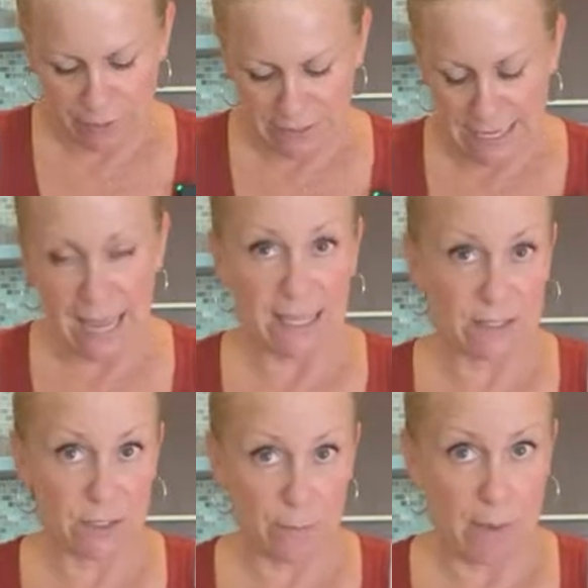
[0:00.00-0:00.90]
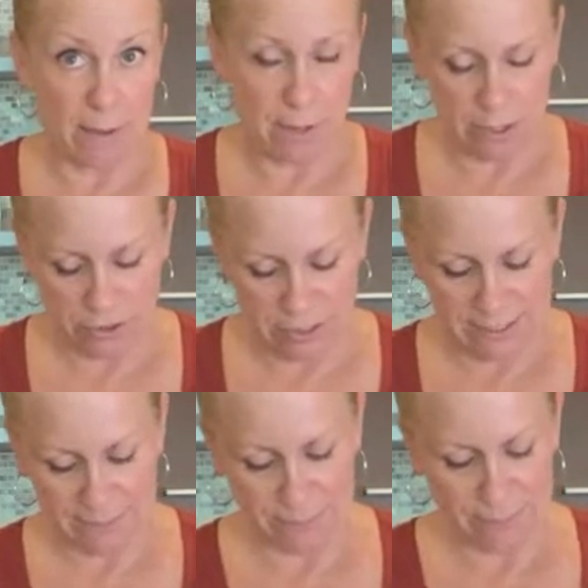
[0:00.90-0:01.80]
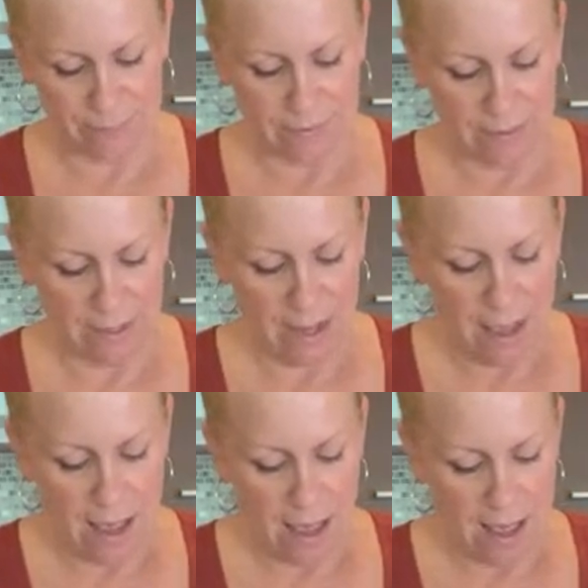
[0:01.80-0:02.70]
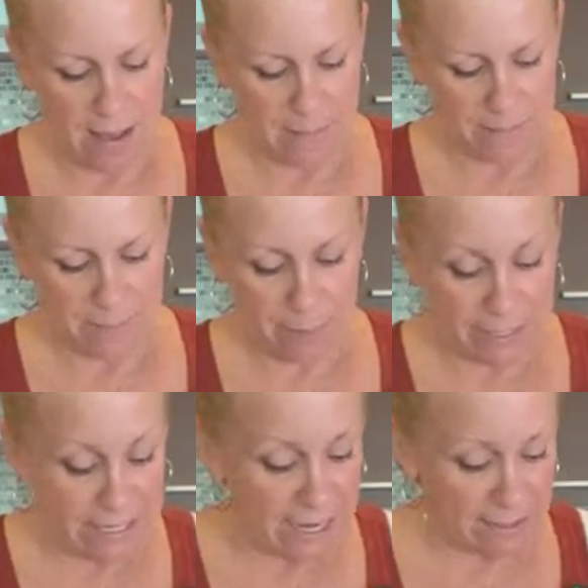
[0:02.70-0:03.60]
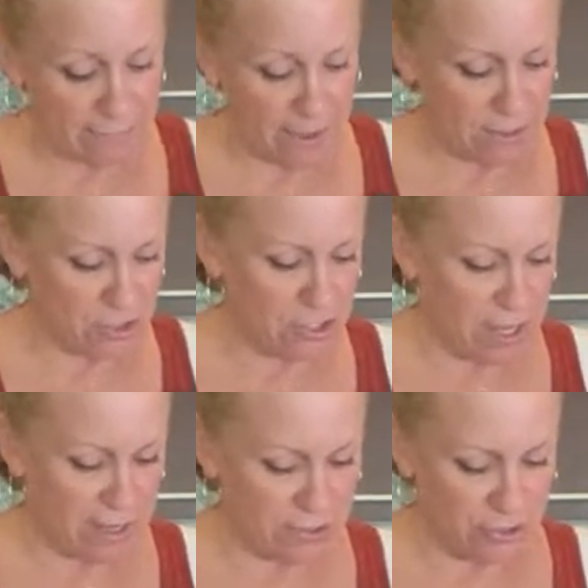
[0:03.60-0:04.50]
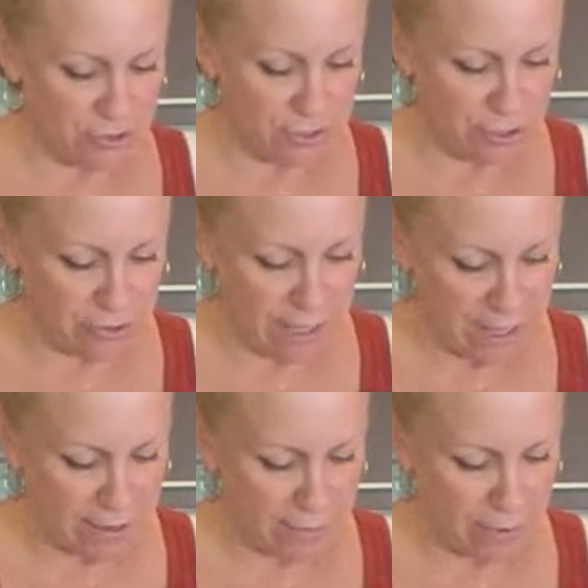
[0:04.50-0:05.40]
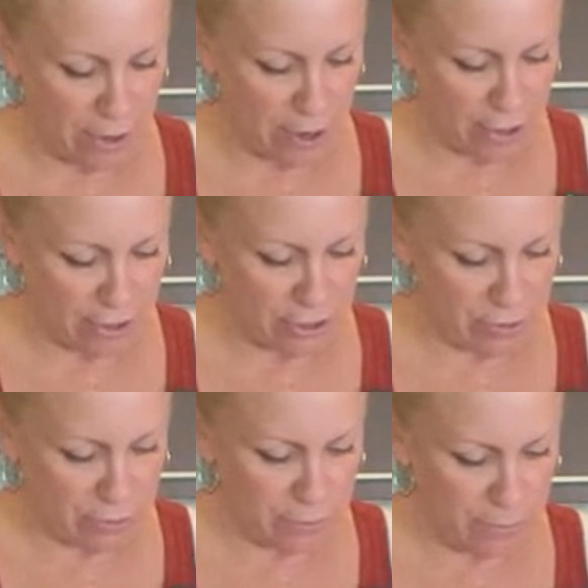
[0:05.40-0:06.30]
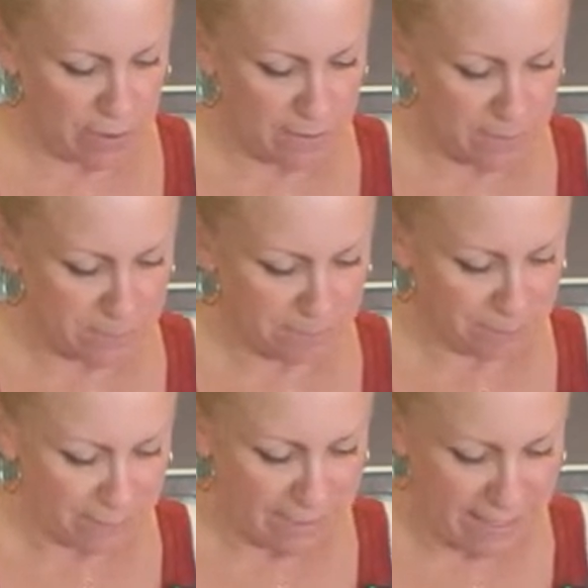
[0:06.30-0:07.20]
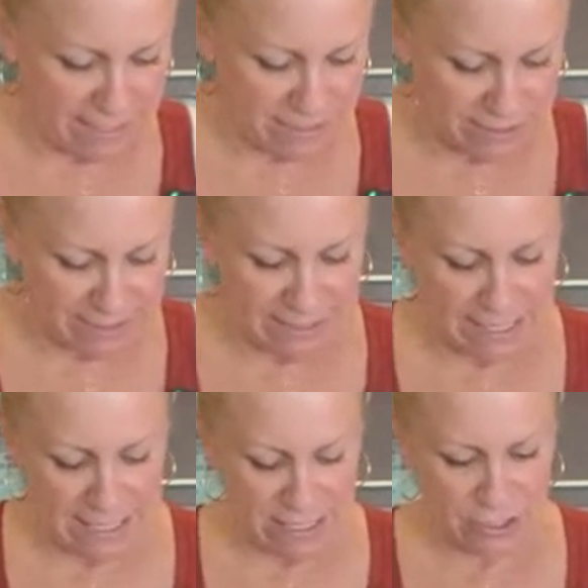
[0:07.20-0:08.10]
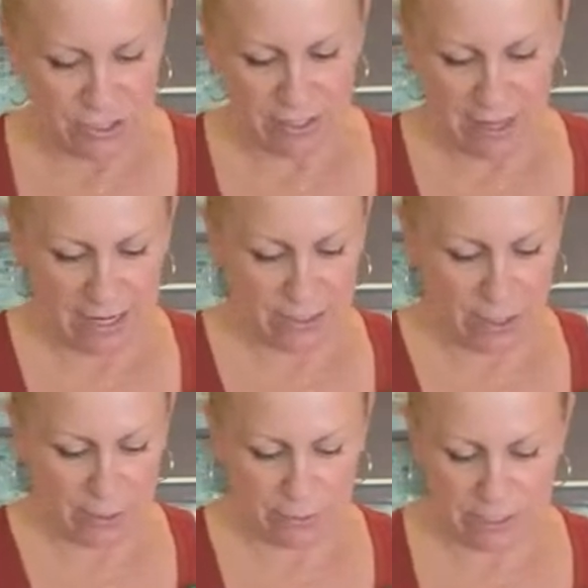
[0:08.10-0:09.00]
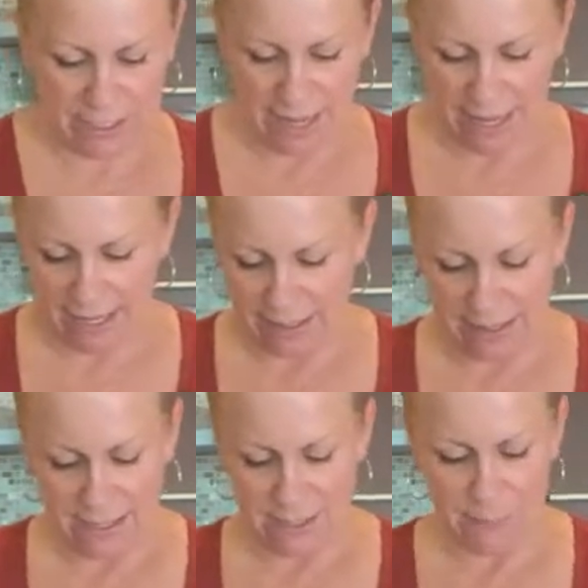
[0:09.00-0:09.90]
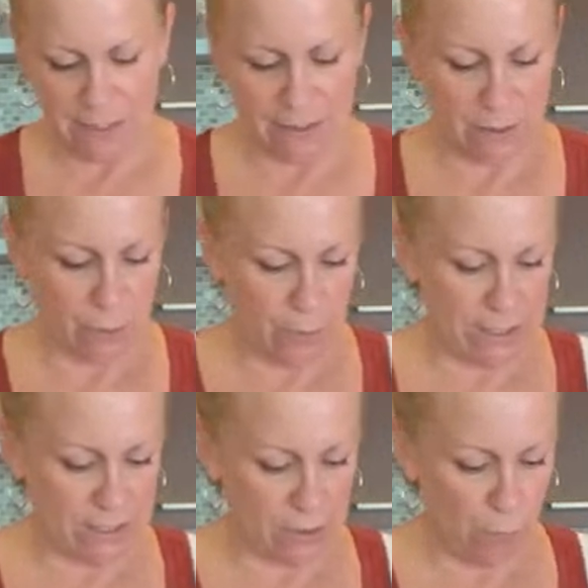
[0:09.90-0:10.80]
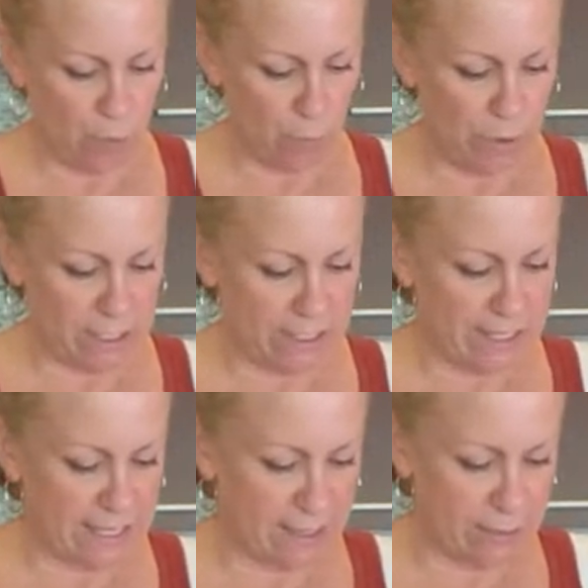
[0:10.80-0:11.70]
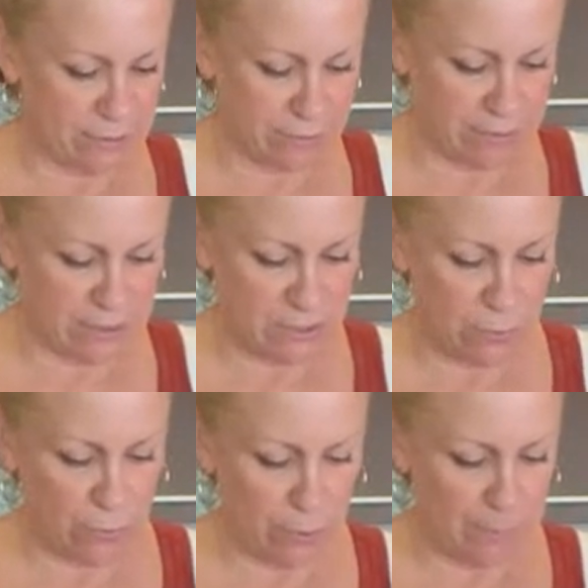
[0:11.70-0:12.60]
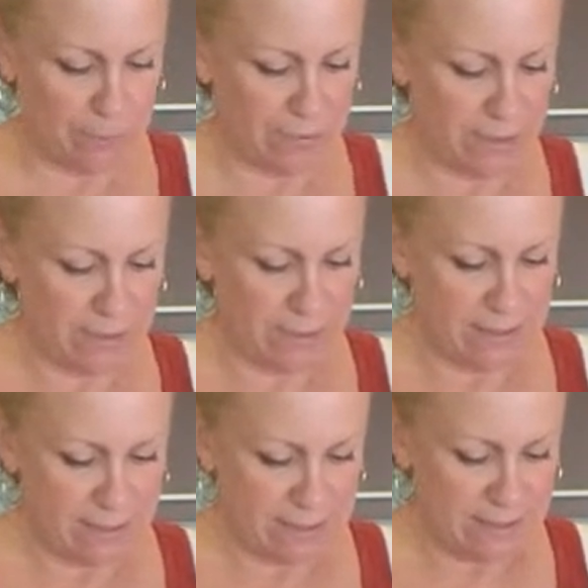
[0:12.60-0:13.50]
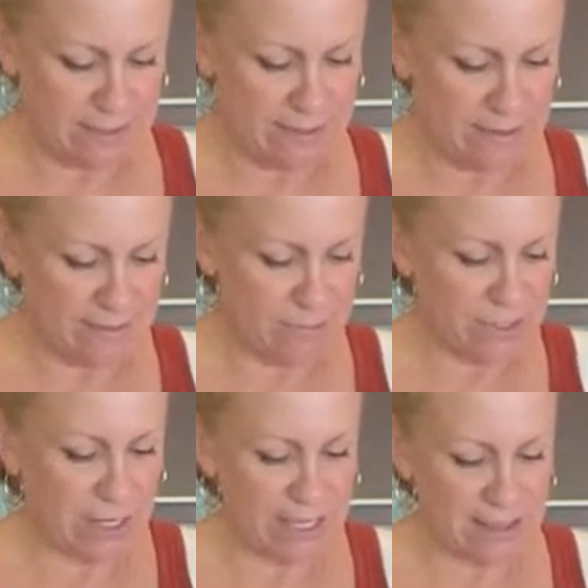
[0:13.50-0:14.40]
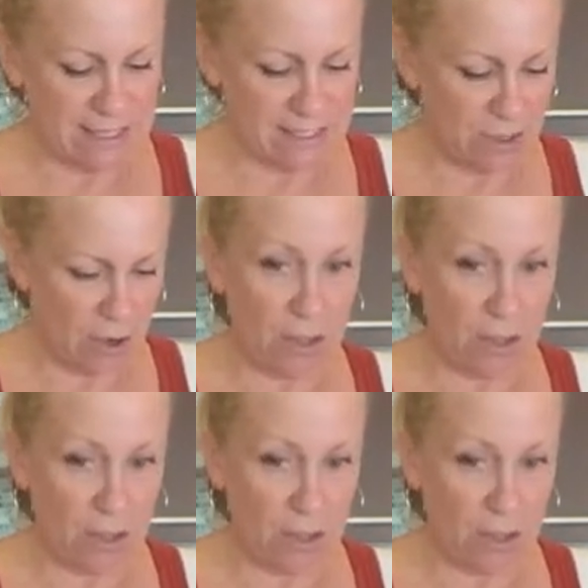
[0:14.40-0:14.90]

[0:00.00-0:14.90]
saying. So my apologies. But in any event, Jersey girl, how are you handling the heat? I know today has been quite the warm one, and the kiddos are at school. Just going to get these all